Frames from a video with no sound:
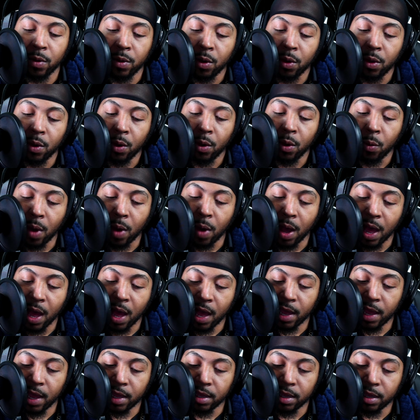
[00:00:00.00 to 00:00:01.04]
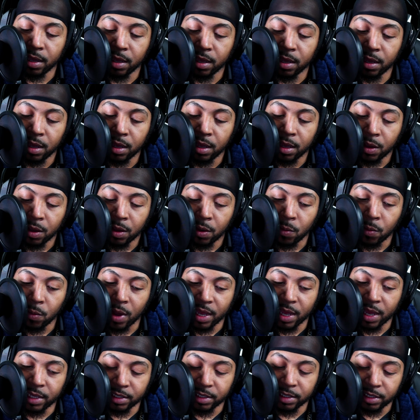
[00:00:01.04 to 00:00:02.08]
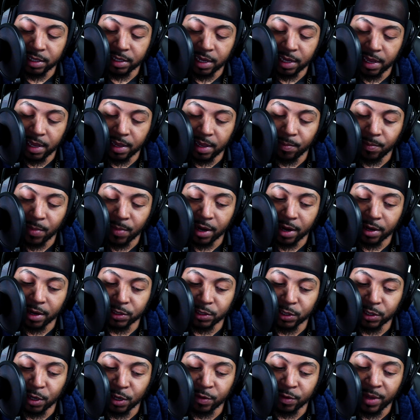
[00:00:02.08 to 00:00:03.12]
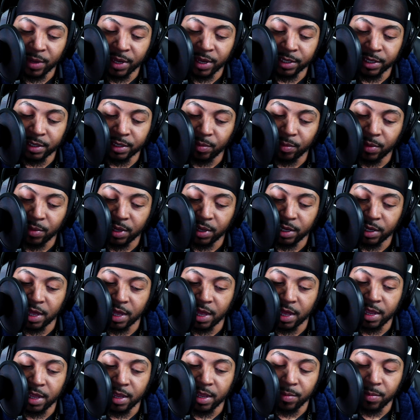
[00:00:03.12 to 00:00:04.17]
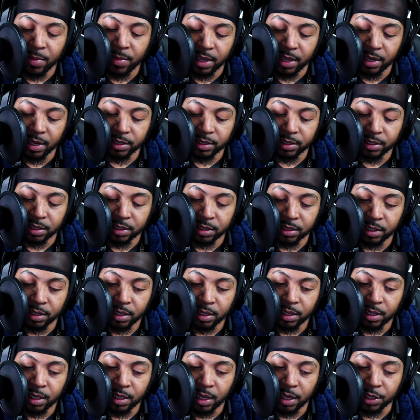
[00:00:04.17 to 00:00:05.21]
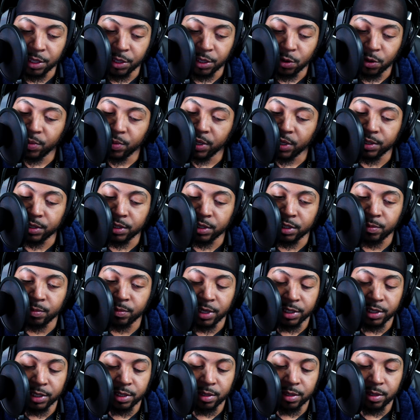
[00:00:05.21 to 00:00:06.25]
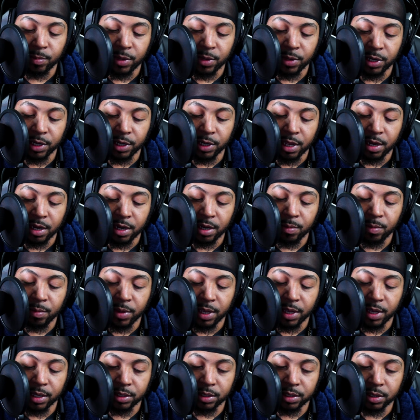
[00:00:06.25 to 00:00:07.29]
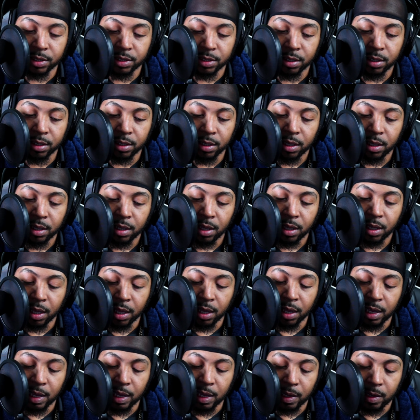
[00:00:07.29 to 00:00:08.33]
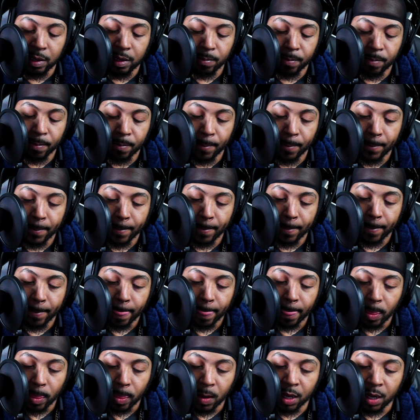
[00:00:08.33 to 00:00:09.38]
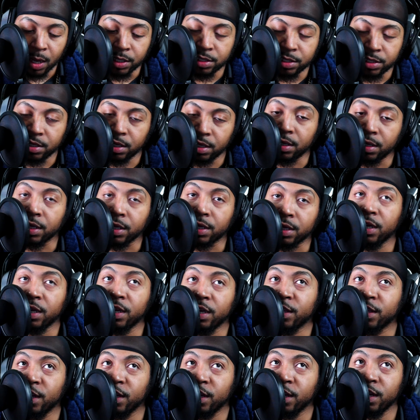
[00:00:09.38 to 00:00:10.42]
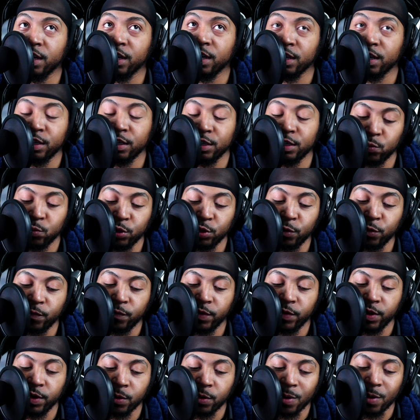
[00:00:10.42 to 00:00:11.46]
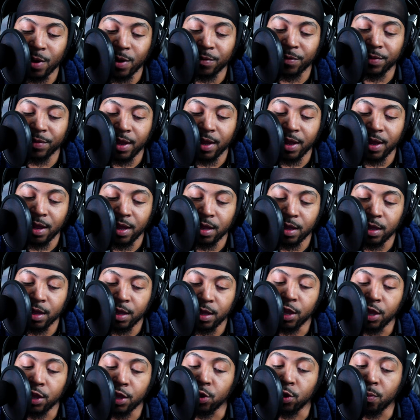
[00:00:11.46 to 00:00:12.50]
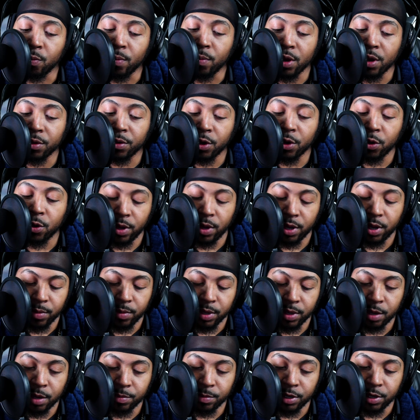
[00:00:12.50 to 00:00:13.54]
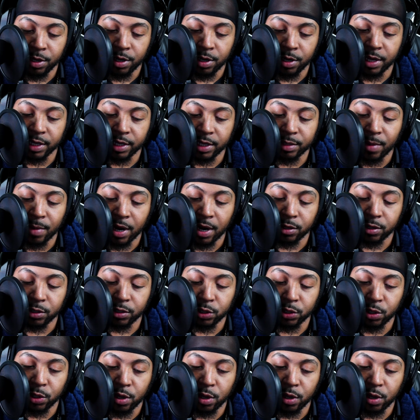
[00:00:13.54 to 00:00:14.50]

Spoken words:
Why is it that Microsoft makes the money that it makes and your business makes the money that it makes? And they said the key thing is when you figure out that, you'll be on your way to become the next Microsoft.